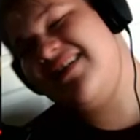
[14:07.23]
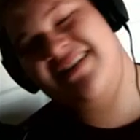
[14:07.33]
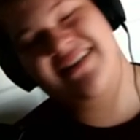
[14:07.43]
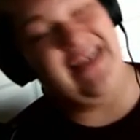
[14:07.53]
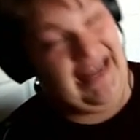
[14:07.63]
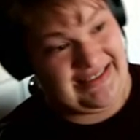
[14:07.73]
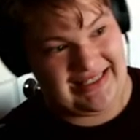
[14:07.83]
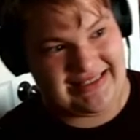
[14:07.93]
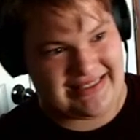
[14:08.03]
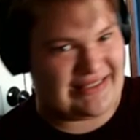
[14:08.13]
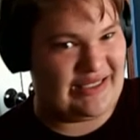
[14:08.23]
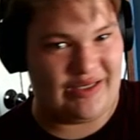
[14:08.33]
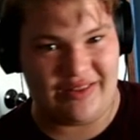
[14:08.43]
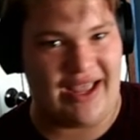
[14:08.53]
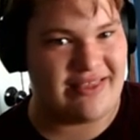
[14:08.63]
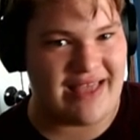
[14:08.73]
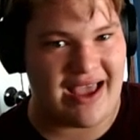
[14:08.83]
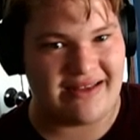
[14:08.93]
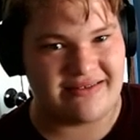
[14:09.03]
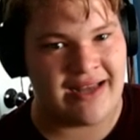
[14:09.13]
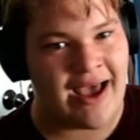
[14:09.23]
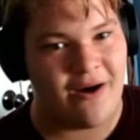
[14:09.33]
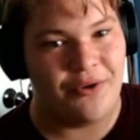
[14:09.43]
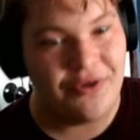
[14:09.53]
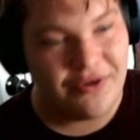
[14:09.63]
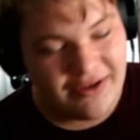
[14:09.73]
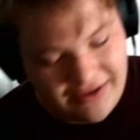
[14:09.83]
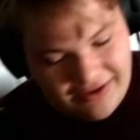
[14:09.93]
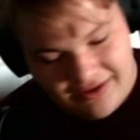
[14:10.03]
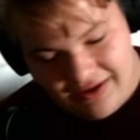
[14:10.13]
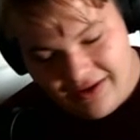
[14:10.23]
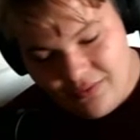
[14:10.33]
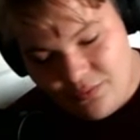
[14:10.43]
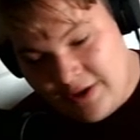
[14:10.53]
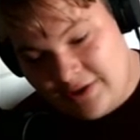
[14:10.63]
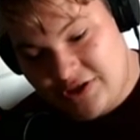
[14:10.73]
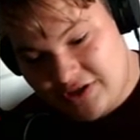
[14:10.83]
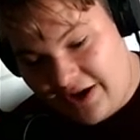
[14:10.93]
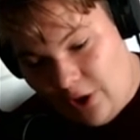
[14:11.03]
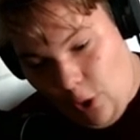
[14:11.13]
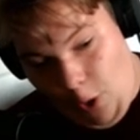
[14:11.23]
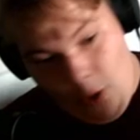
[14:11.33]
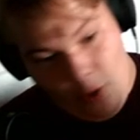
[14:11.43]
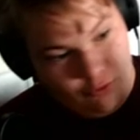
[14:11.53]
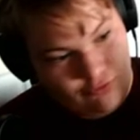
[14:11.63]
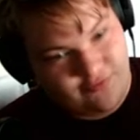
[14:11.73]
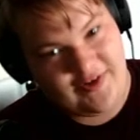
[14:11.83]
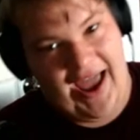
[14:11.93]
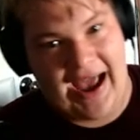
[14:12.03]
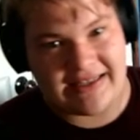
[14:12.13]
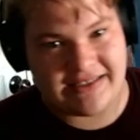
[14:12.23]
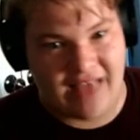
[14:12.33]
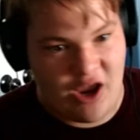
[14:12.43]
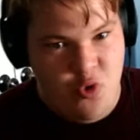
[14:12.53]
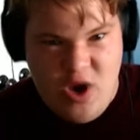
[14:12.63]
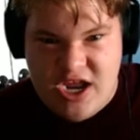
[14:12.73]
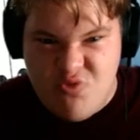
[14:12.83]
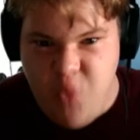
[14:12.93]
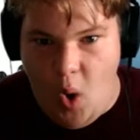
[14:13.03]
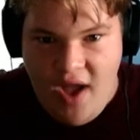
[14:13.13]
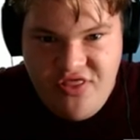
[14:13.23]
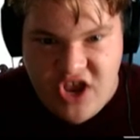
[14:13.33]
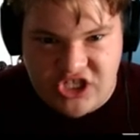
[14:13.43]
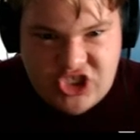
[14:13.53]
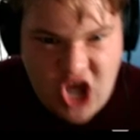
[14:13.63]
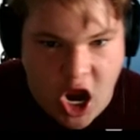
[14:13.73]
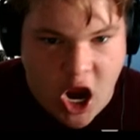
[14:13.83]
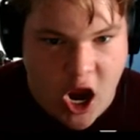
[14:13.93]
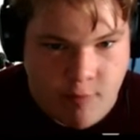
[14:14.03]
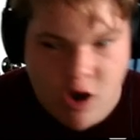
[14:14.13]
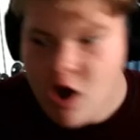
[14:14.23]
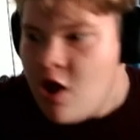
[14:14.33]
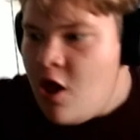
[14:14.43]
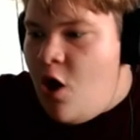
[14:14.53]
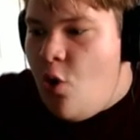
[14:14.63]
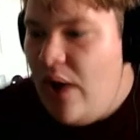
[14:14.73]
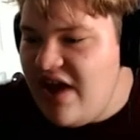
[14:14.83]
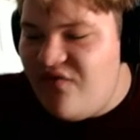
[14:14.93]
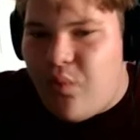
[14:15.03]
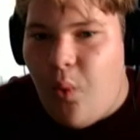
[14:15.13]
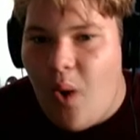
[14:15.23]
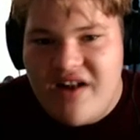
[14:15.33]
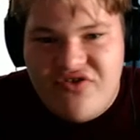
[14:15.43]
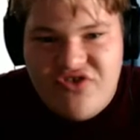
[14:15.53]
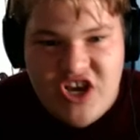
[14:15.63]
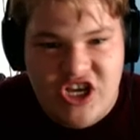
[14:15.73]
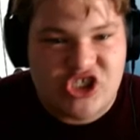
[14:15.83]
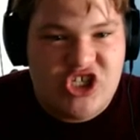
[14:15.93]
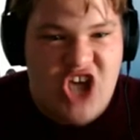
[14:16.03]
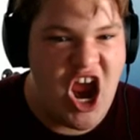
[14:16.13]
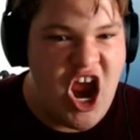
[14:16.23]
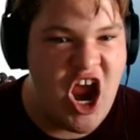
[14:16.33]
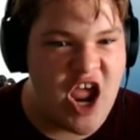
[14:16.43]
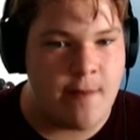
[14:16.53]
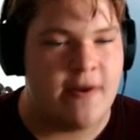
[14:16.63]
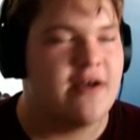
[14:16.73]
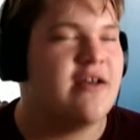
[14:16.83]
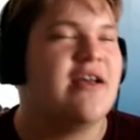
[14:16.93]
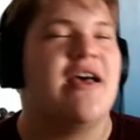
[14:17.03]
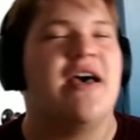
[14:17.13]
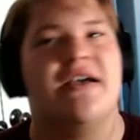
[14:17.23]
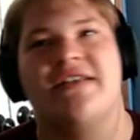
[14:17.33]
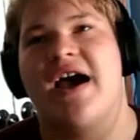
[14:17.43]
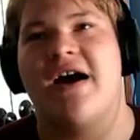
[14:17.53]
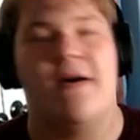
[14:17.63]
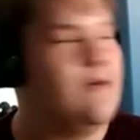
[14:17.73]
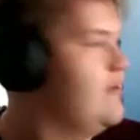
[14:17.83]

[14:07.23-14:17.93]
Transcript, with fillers: it's still like that now. We just like reacted like we won this game. We've won this game. And now